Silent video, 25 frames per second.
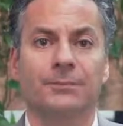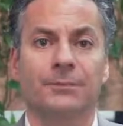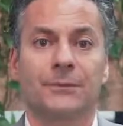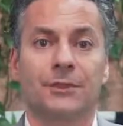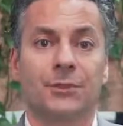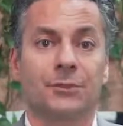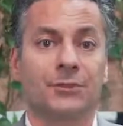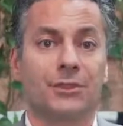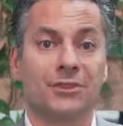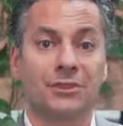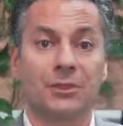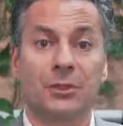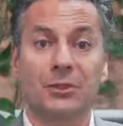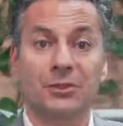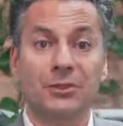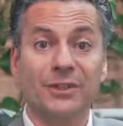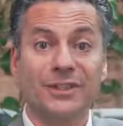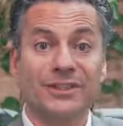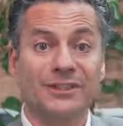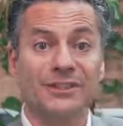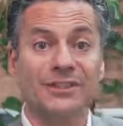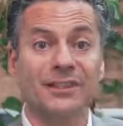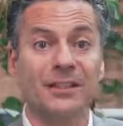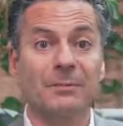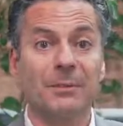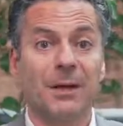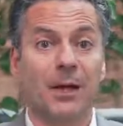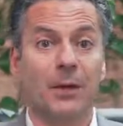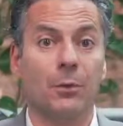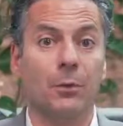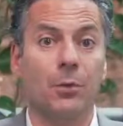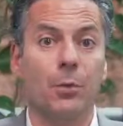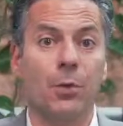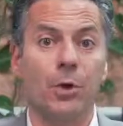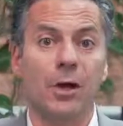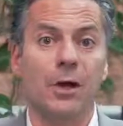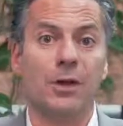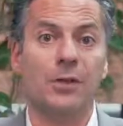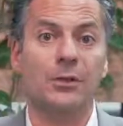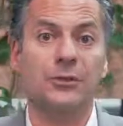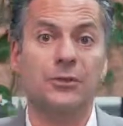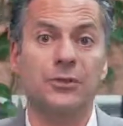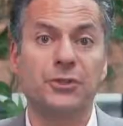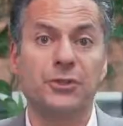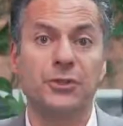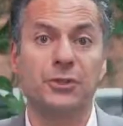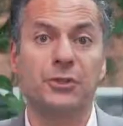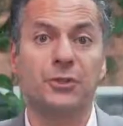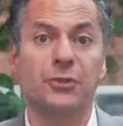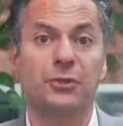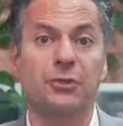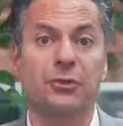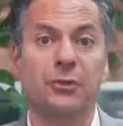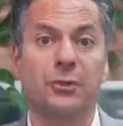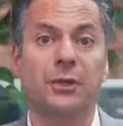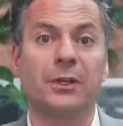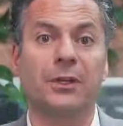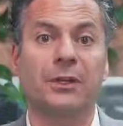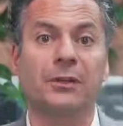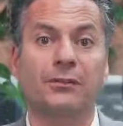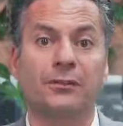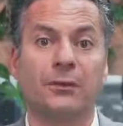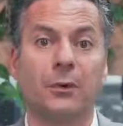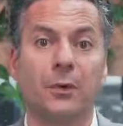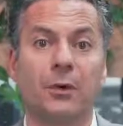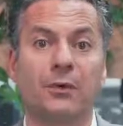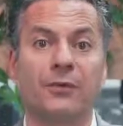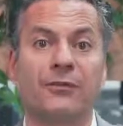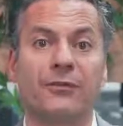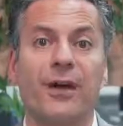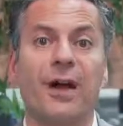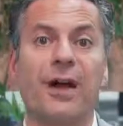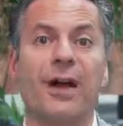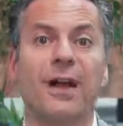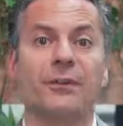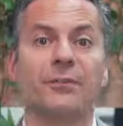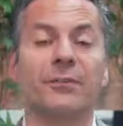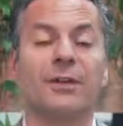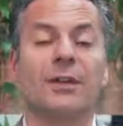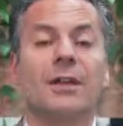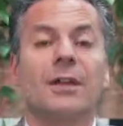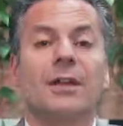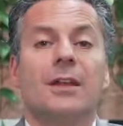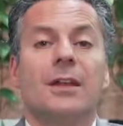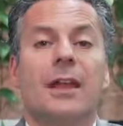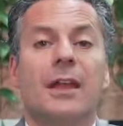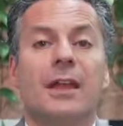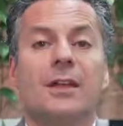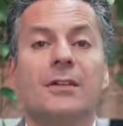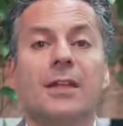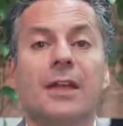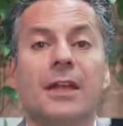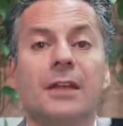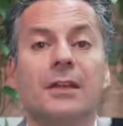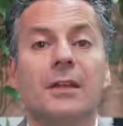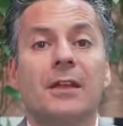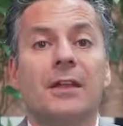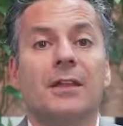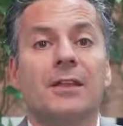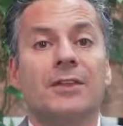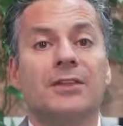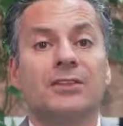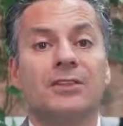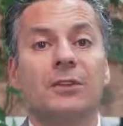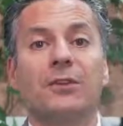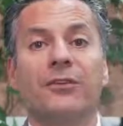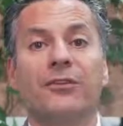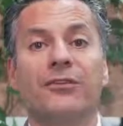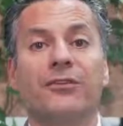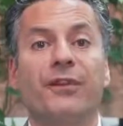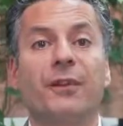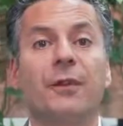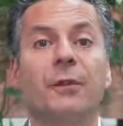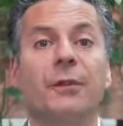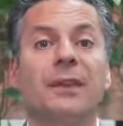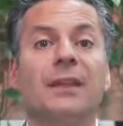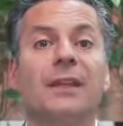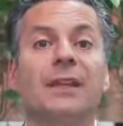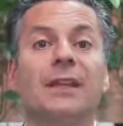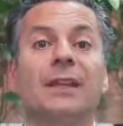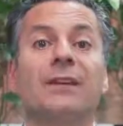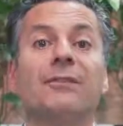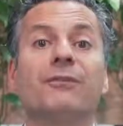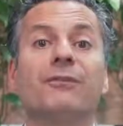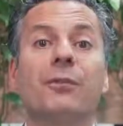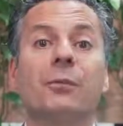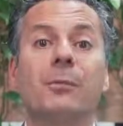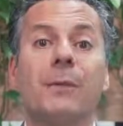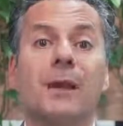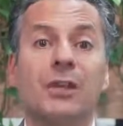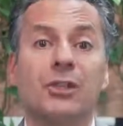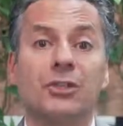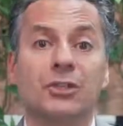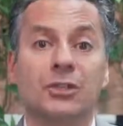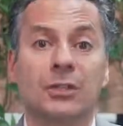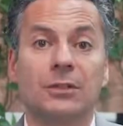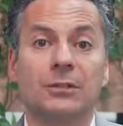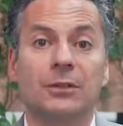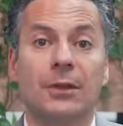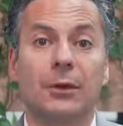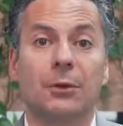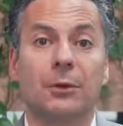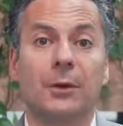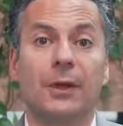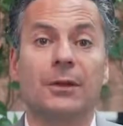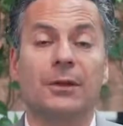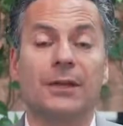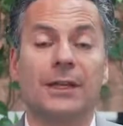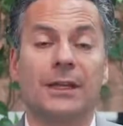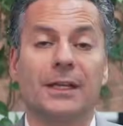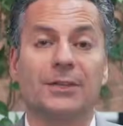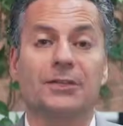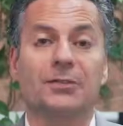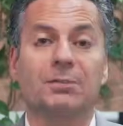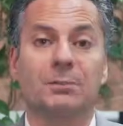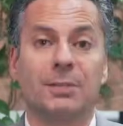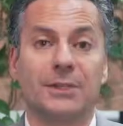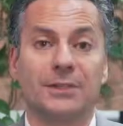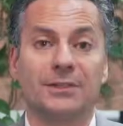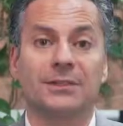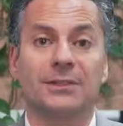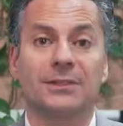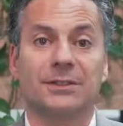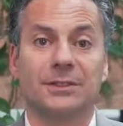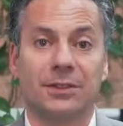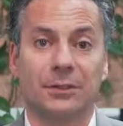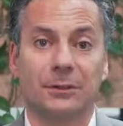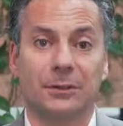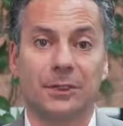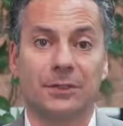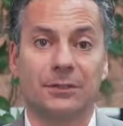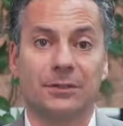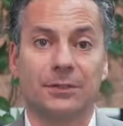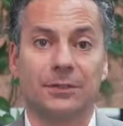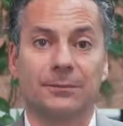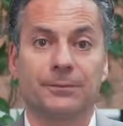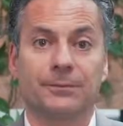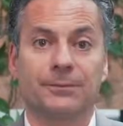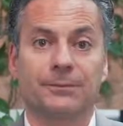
So just start listing them out: 1, 2, 3, 4, 5. And then start filling in information around each business unit.